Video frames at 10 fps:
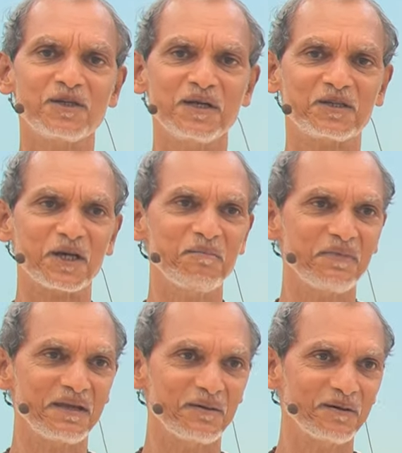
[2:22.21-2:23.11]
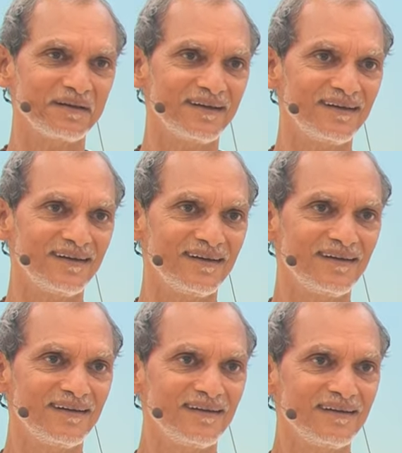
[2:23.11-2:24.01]
it shouldn't be you.
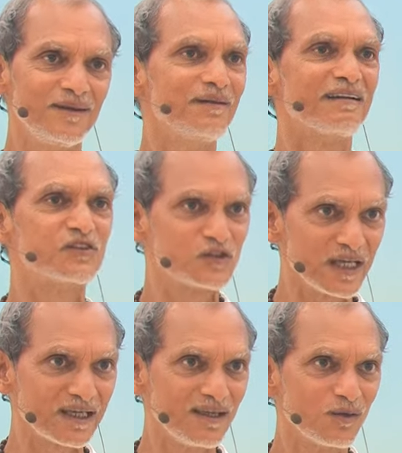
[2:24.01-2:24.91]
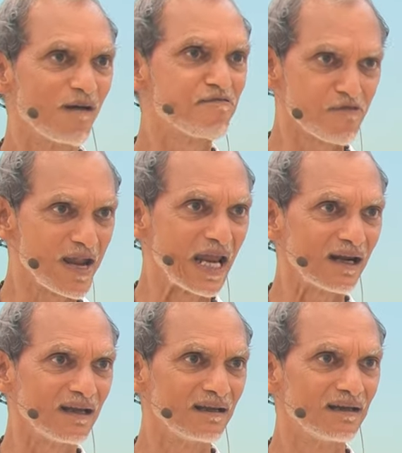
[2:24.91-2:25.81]
You're not sick. You're not
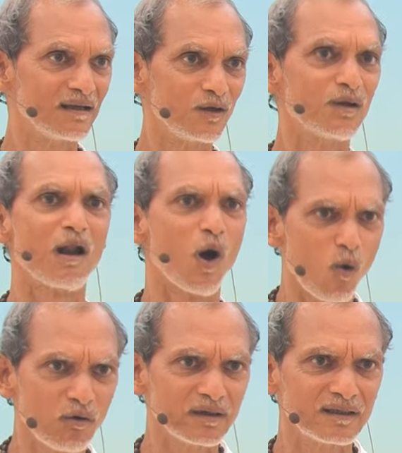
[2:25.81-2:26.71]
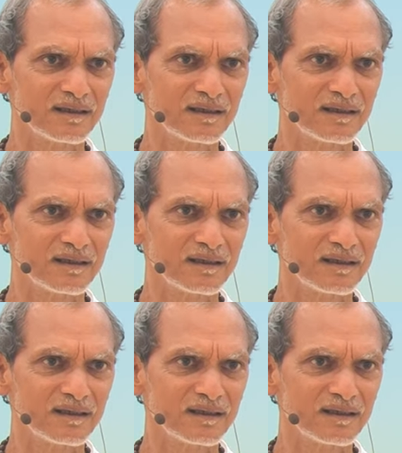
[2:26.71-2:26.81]
frail. You're not old.